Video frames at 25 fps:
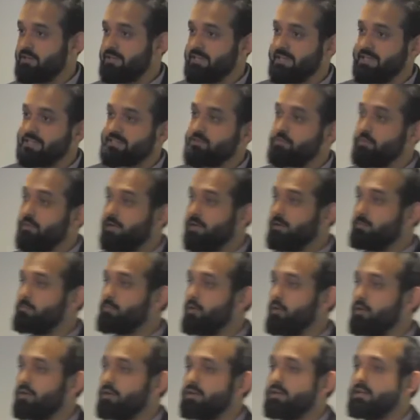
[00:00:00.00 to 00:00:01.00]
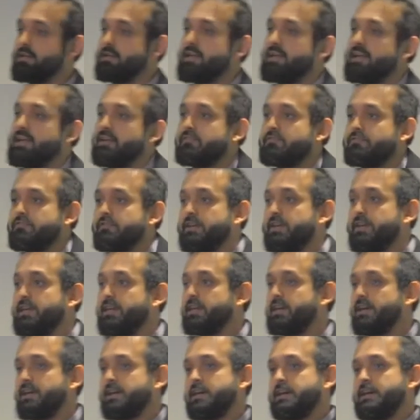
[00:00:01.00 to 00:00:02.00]
That's really important.
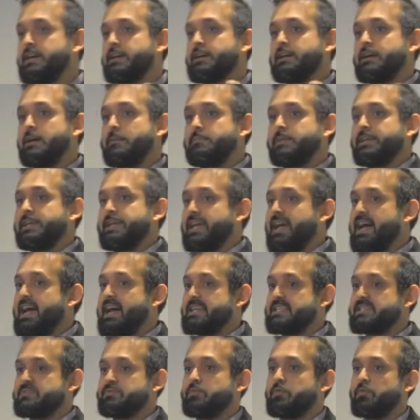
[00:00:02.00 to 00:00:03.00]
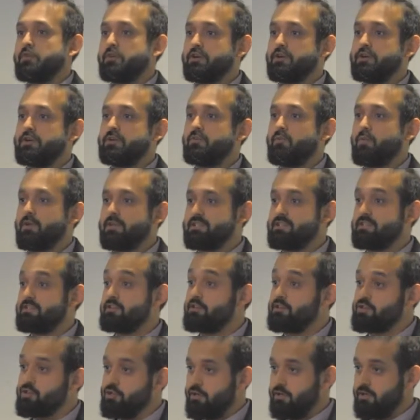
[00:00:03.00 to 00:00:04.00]
Every company asks for what's
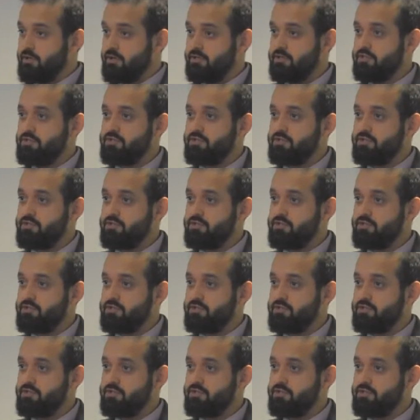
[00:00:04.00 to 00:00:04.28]
the churn.